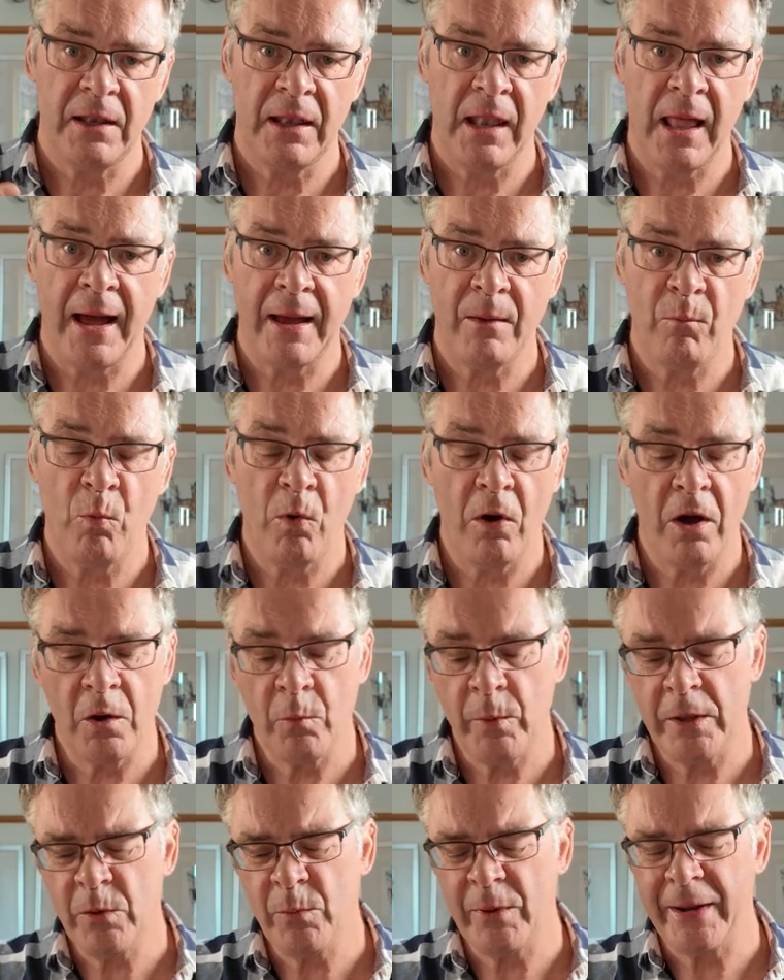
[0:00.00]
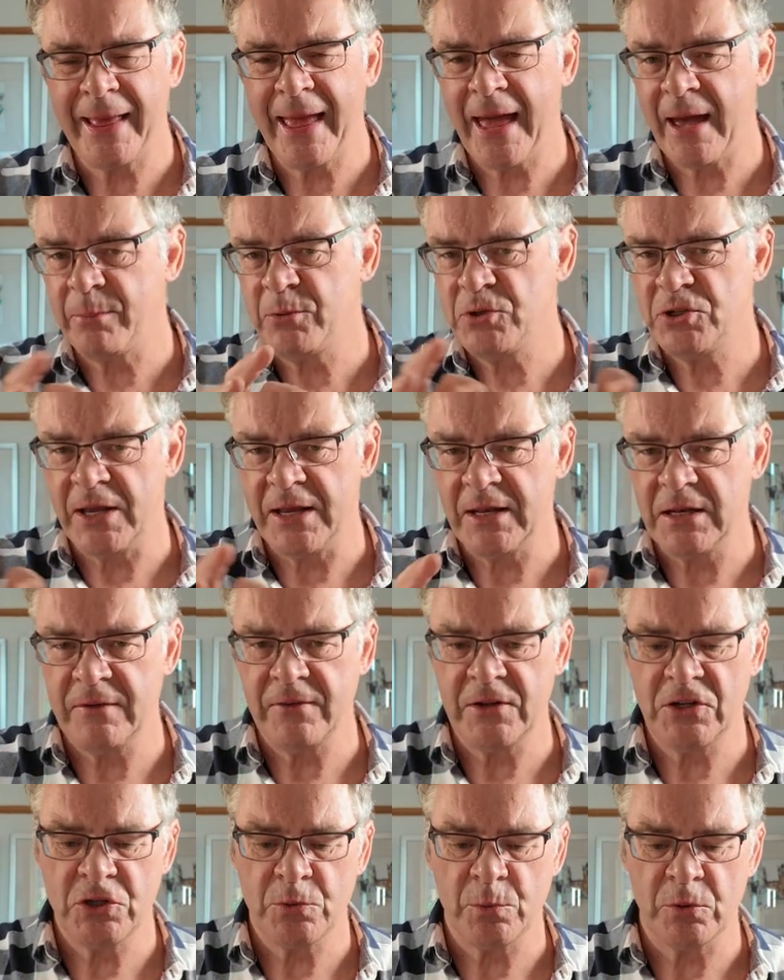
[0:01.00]
line work when you want to capture
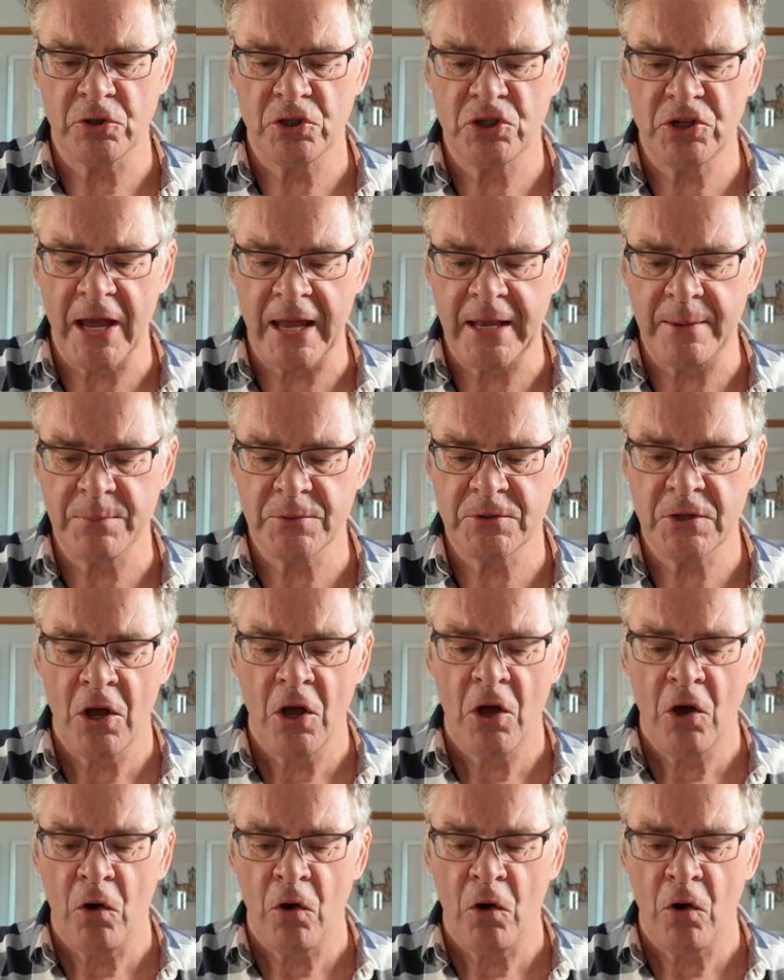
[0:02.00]
individual shapes